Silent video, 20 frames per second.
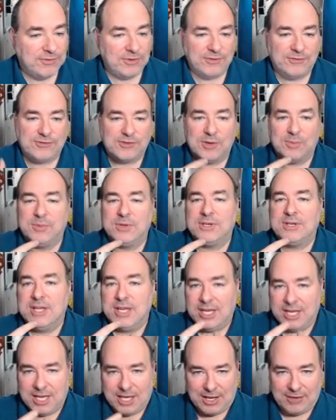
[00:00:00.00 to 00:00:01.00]
If someone
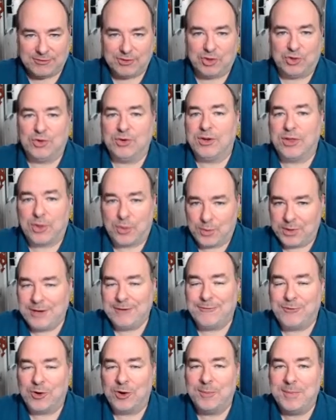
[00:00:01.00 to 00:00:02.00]
gives a good 3 or
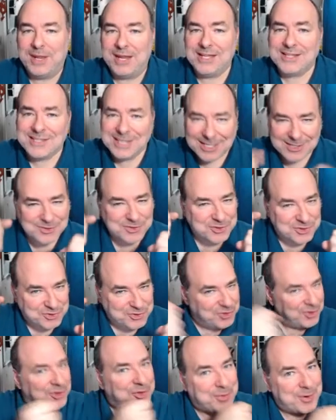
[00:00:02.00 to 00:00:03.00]
4 minutes, that's
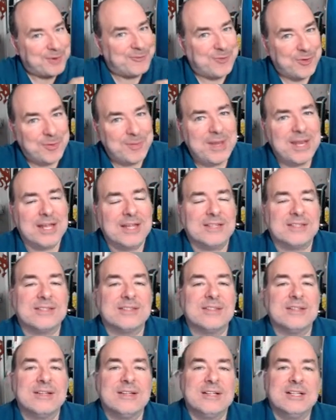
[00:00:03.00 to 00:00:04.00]
good 3 or 4 minutes.